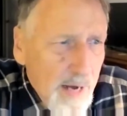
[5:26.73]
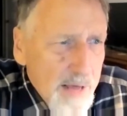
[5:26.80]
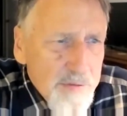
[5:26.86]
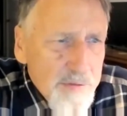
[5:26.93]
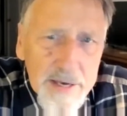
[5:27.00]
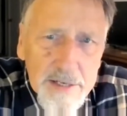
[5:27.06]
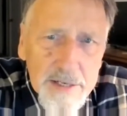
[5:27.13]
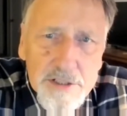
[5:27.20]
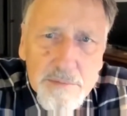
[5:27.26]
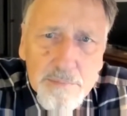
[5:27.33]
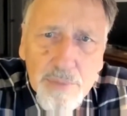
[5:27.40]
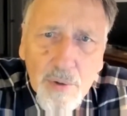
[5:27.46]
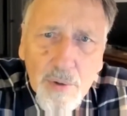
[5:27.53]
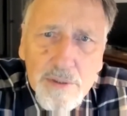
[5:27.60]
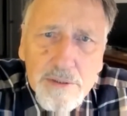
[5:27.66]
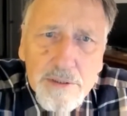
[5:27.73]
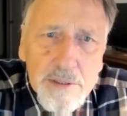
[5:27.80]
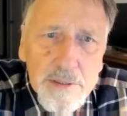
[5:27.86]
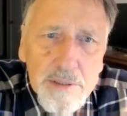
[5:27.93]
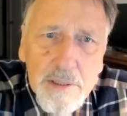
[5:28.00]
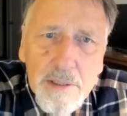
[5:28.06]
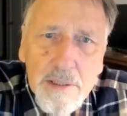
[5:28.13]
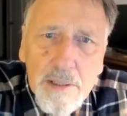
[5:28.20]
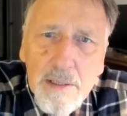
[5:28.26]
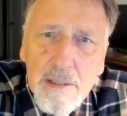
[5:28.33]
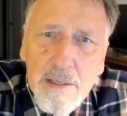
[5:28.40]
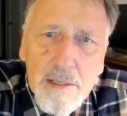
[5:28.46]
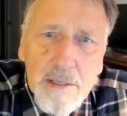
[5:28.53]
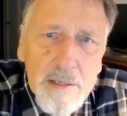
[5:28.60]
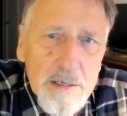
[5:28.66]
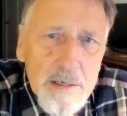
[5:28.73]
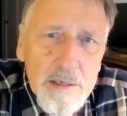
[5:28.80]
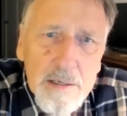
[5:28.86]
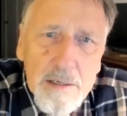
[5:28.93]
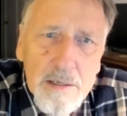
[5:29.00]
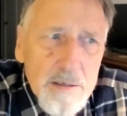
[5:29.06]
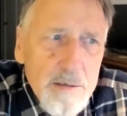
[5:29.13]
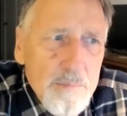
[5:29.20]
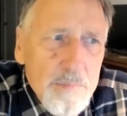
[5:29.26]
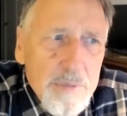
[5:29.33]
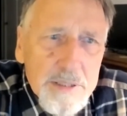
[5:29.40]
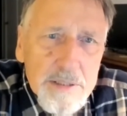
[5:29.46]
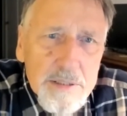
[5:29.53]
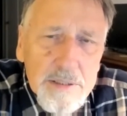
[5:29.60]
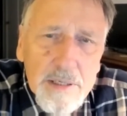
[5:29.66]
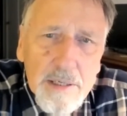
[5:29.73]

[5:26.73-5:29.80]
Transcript: I think it's important, but